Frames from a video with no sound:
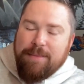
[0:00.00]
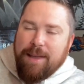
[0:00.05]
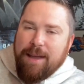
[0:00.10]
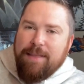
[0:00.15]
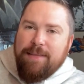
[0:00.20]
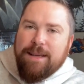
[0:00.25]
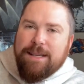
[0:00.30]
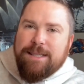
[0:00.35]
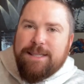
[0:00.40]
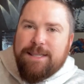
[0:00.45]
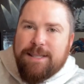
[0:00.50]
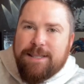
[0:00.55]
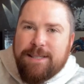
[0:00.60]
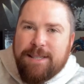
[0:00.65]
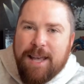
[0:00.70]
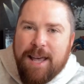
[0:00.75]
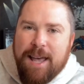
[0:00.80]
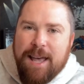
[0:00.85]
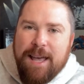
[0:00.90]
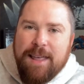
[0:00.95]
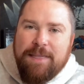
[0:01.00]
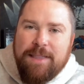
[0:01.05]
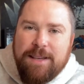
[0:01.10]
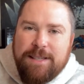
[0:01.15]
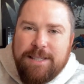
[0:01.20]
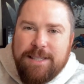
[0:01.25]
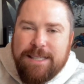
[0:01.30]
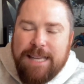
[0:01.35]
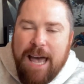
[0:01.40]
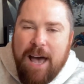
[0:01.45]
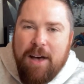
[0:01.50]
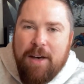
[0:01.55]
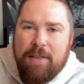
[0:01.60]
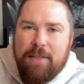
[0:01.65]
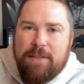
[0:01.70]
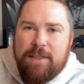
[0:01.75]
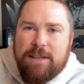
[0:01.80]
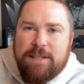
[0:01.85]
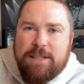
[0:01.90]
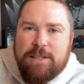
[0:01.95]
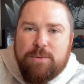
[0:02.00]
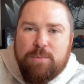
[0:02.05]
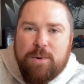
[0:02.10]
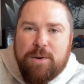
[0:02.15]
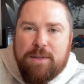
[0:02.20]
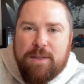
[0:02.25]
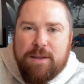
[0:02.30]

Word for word: And this is this is how this is where